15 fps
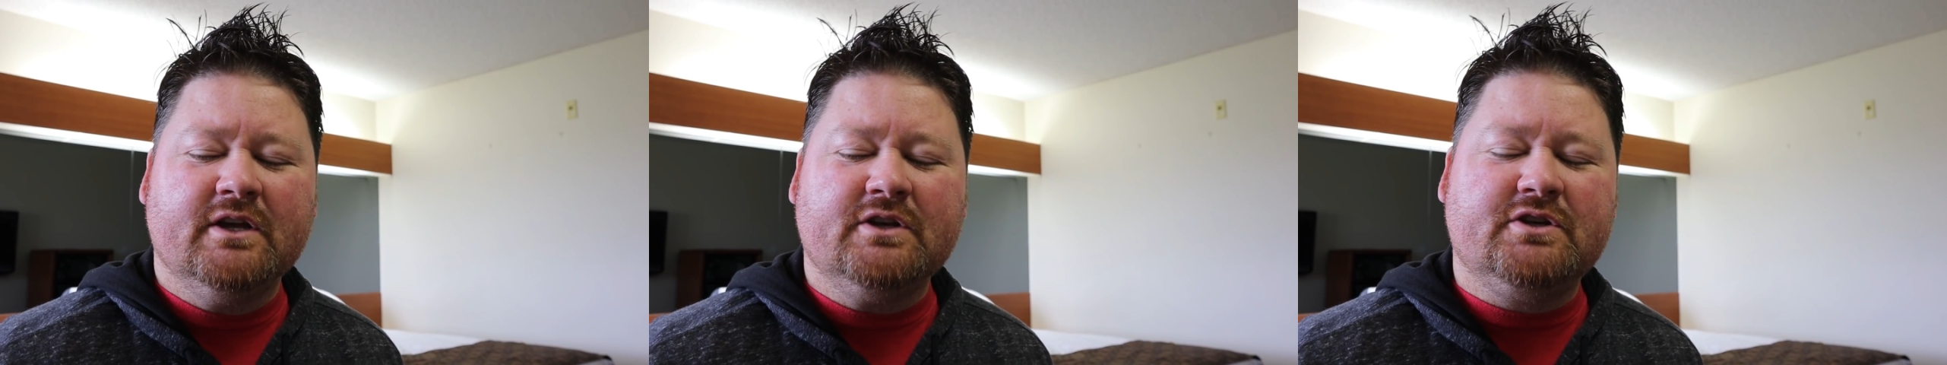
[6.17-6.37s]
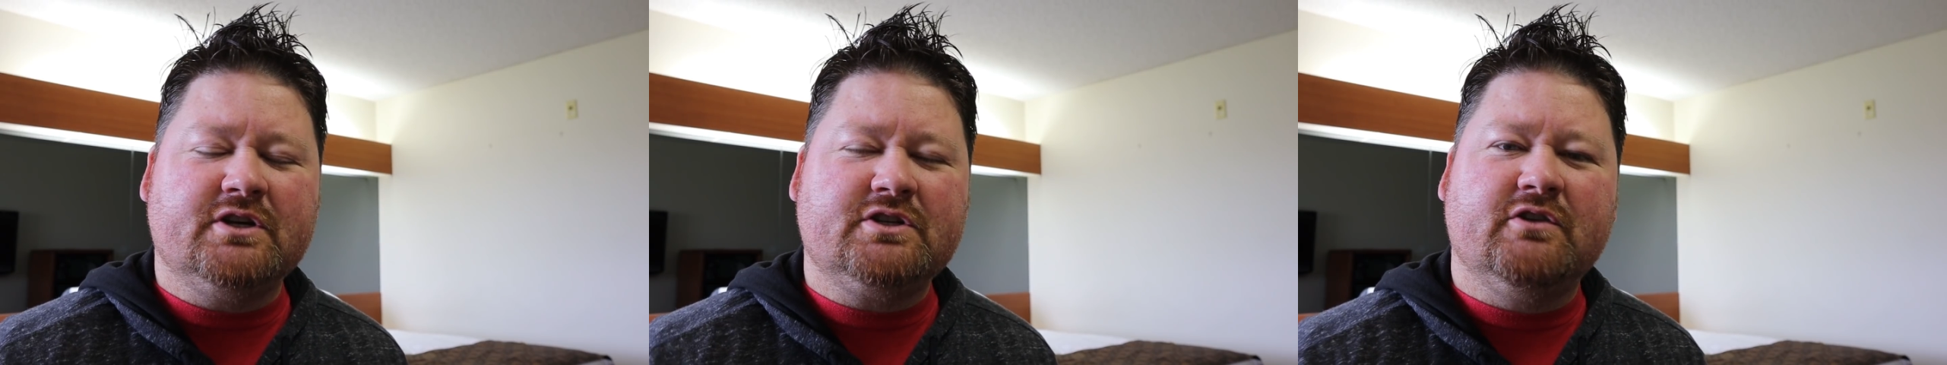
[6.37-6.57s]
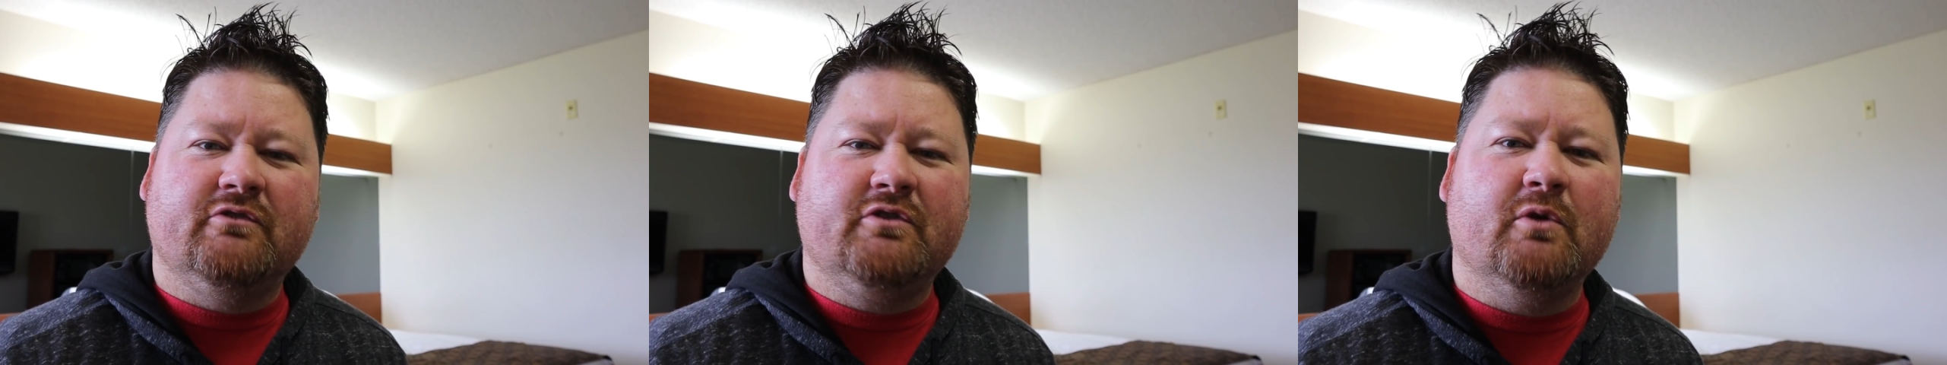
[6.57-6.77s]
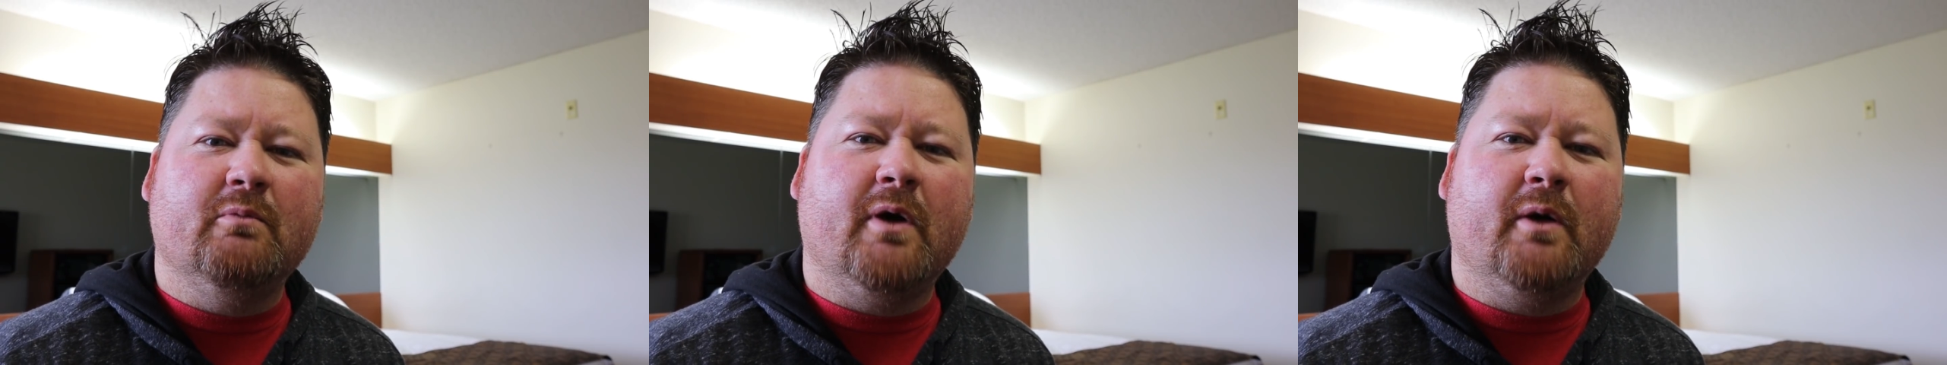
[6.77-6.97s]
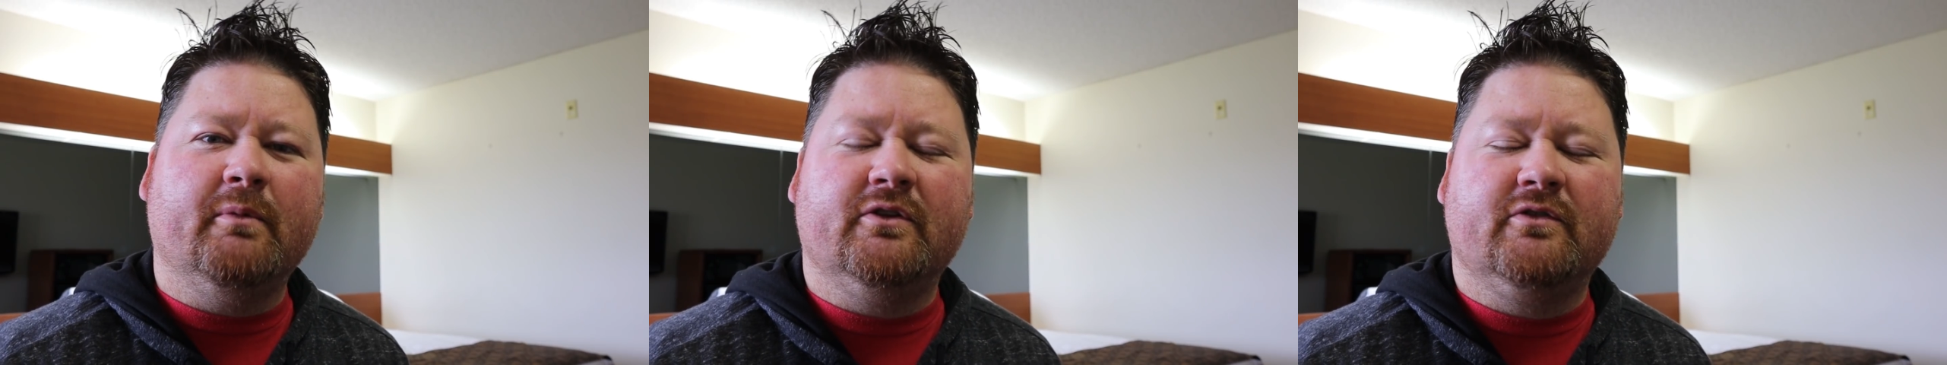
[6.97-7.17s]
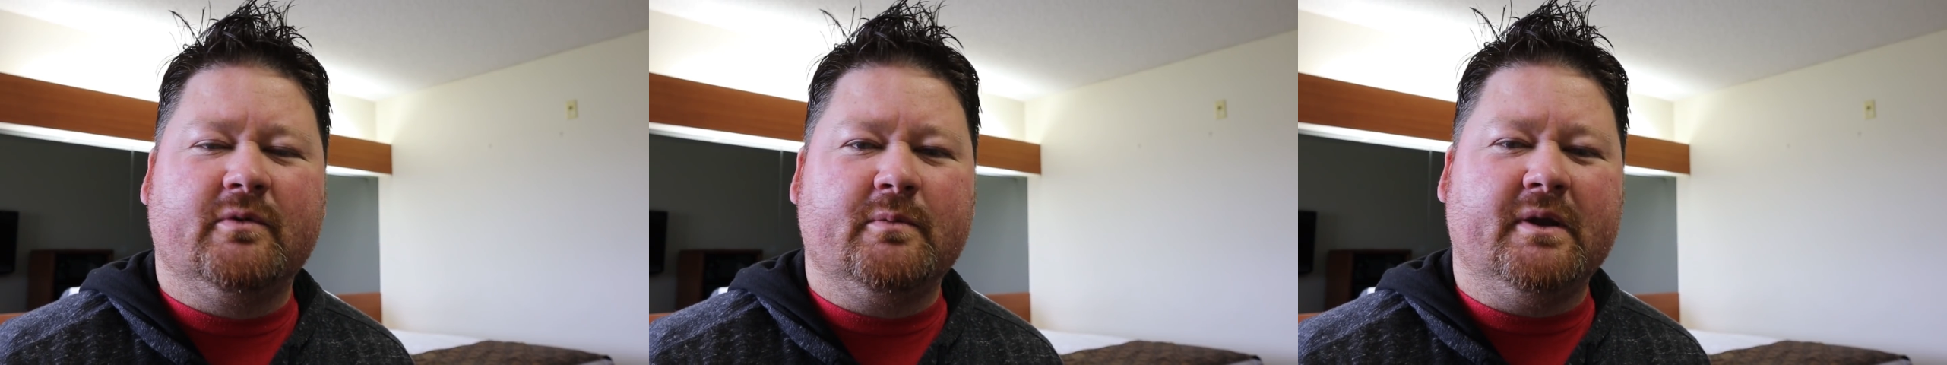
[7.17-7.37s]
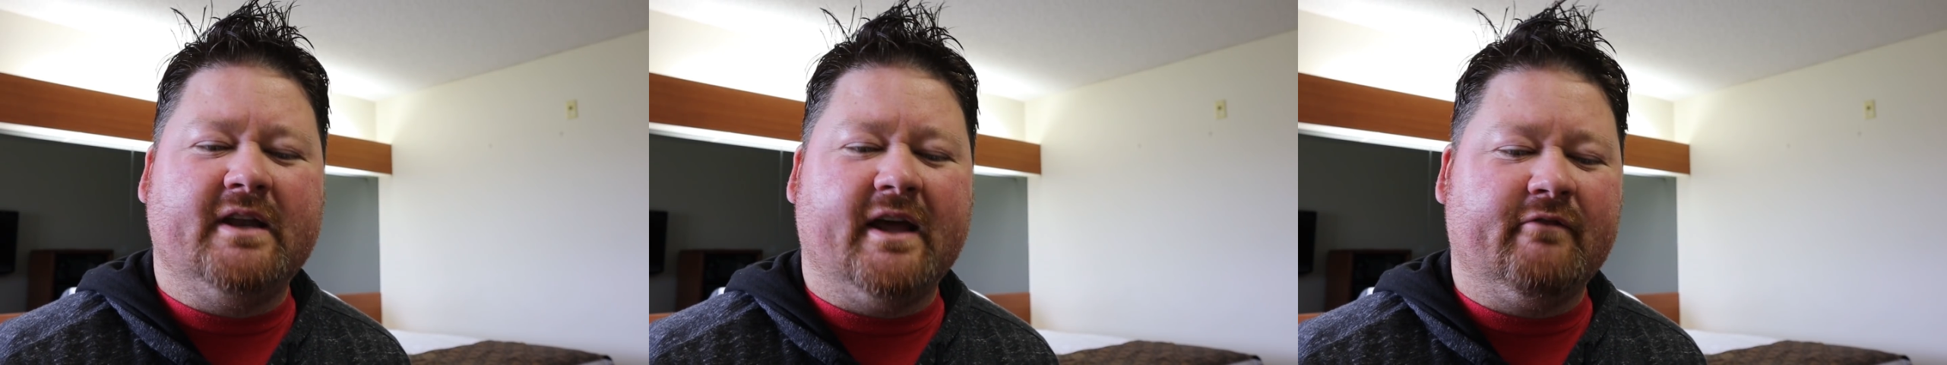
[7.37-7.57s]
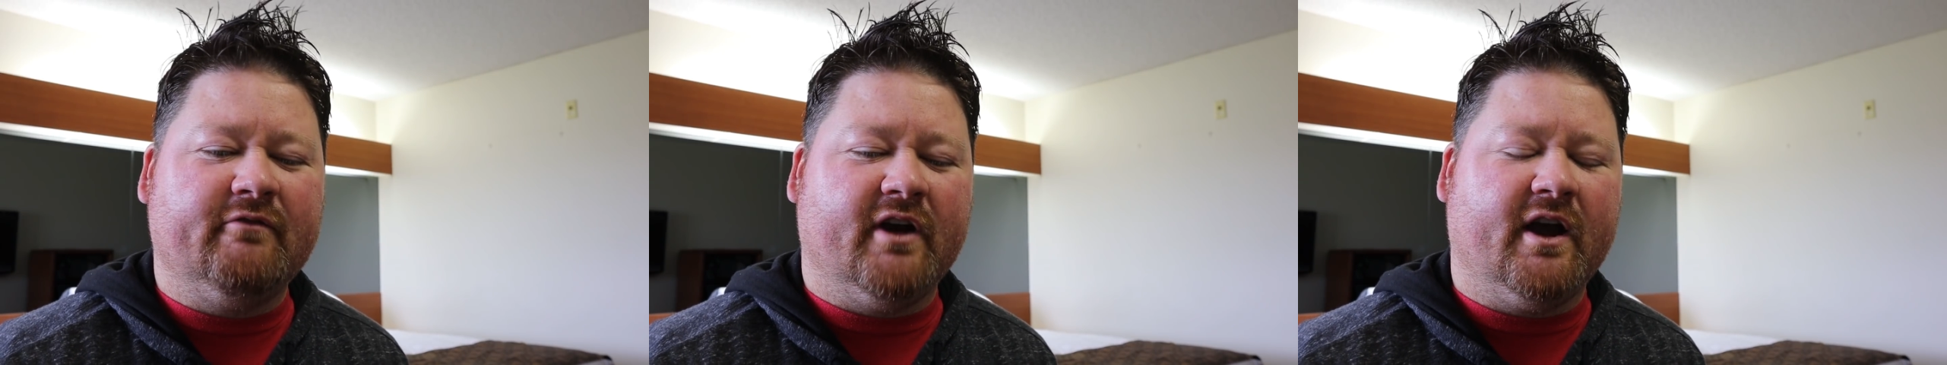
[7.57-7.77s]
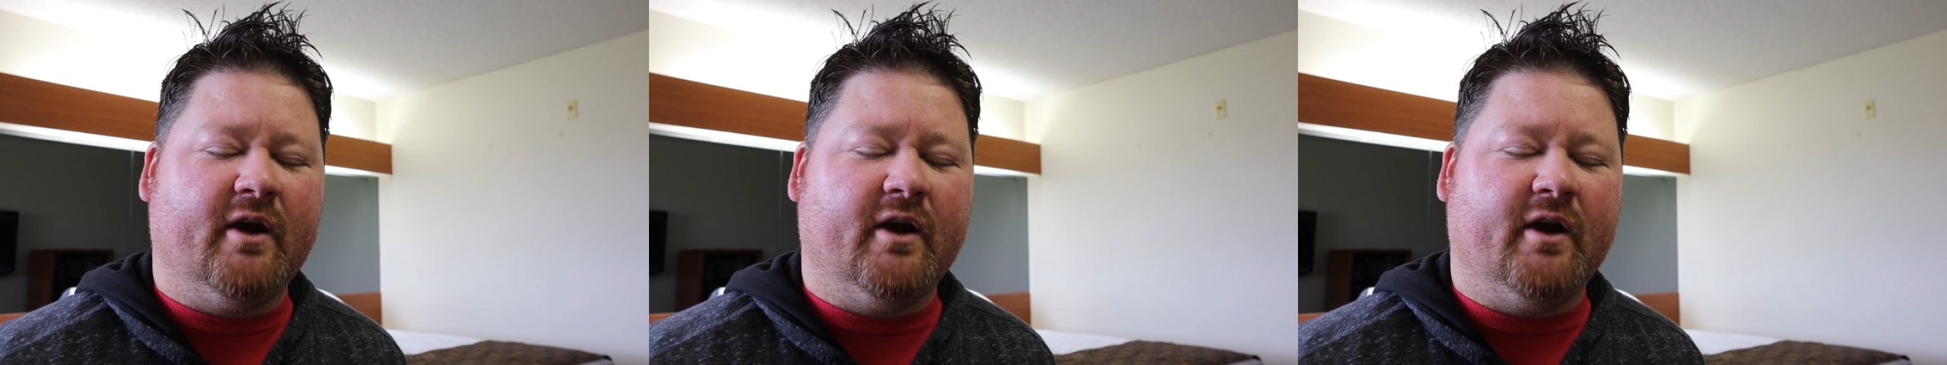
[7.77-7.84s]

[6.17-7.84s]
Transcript: just a few moments from the Denver